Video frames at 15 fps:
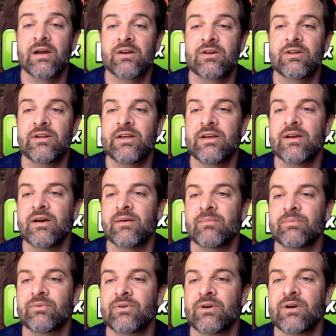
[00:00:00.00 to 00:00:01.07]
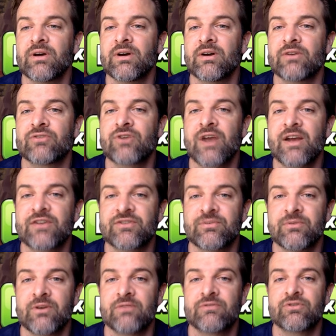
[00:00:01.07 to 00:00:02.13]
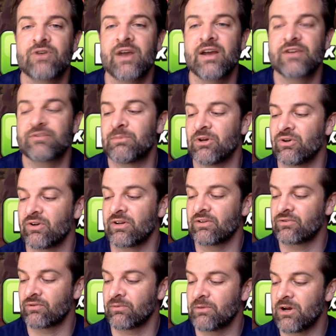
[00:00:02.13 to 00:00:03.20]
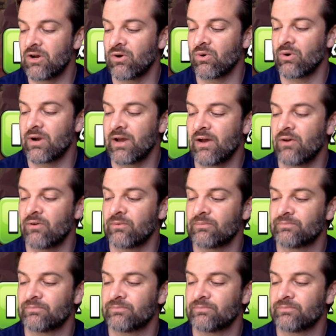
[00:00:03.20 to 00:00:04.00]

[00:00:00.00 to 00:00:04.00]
of cleanup, trash buildings from here on out.